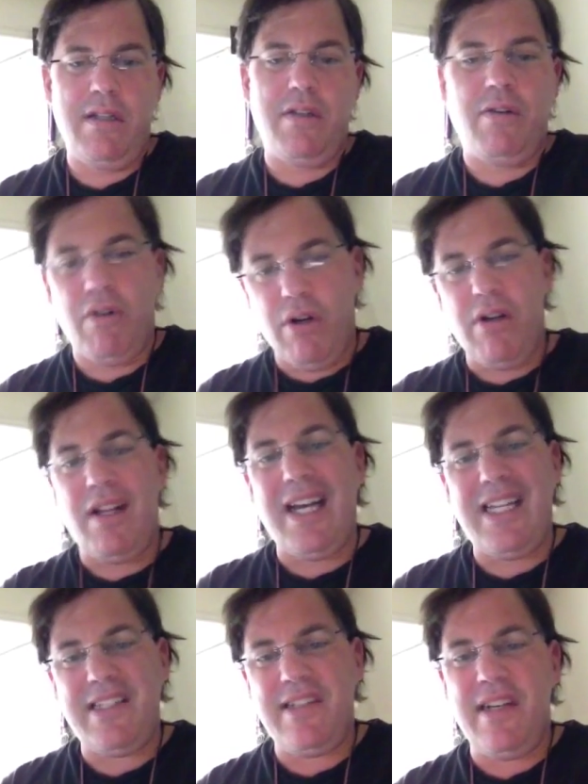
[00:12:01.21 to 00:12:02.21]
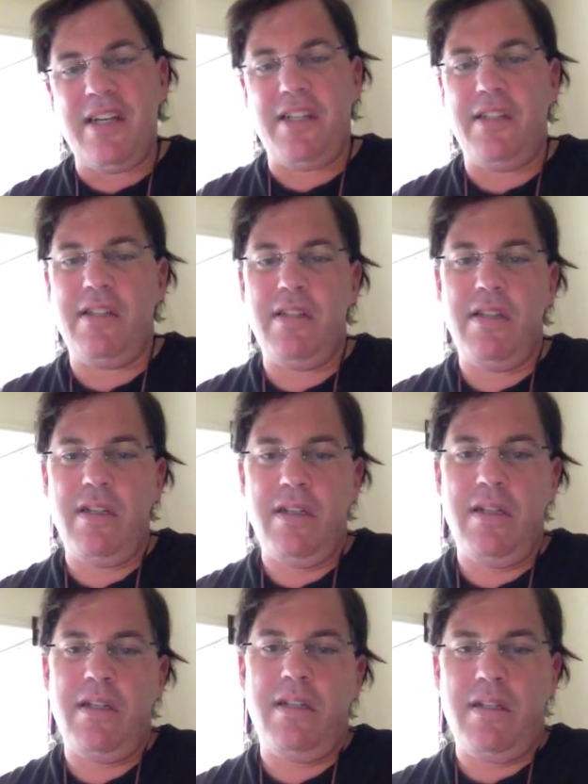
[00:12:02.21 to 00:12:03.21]
to her last night.
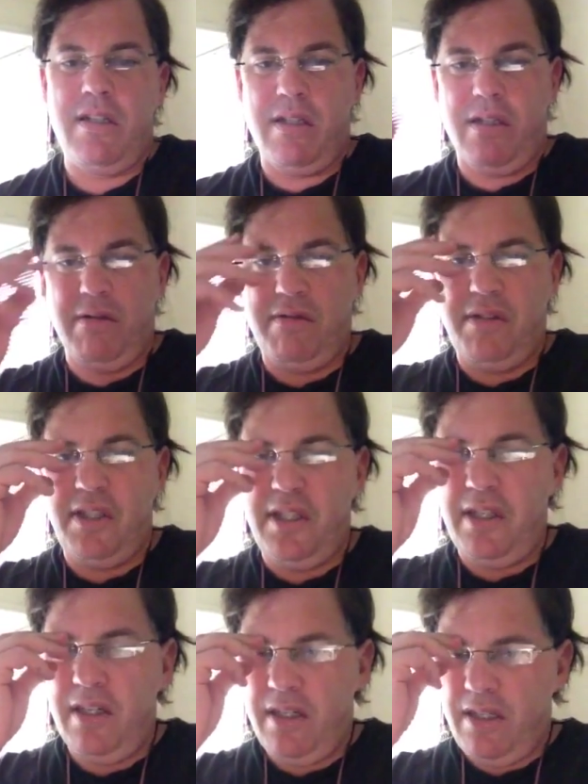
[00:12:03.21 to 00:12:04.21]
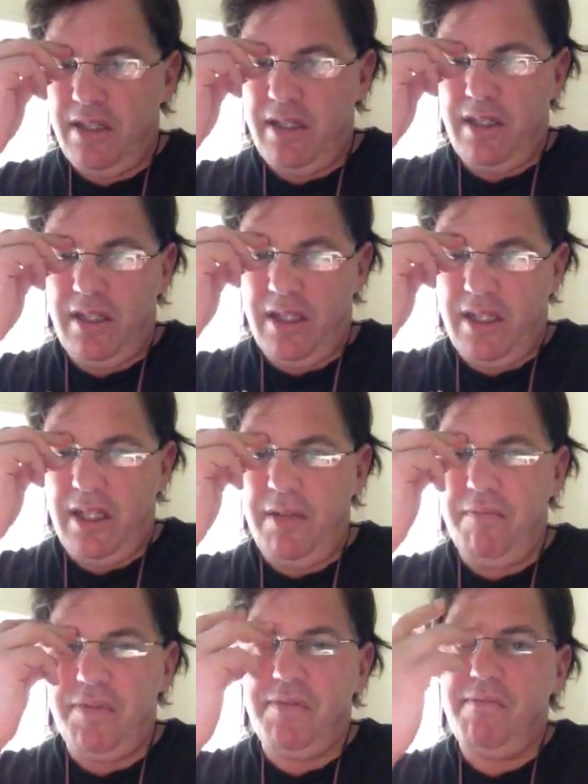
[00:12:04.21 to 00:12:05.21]
Though she
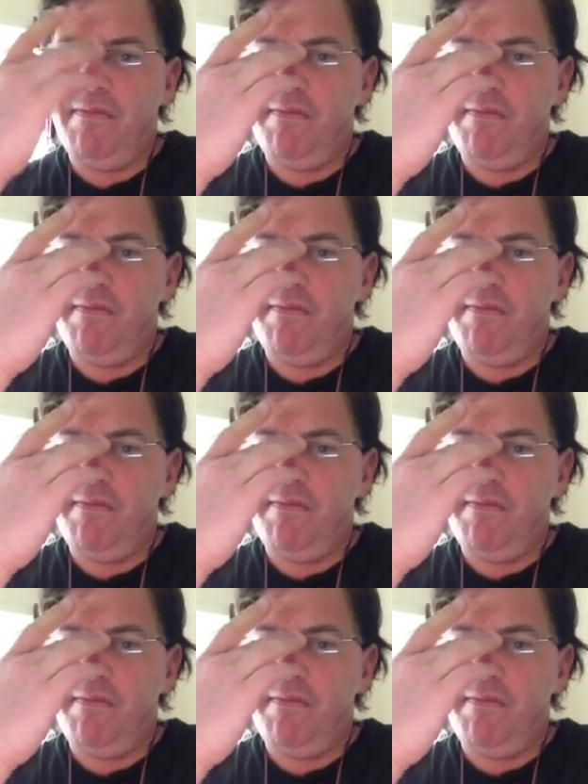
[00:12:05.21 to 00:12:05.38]
keeps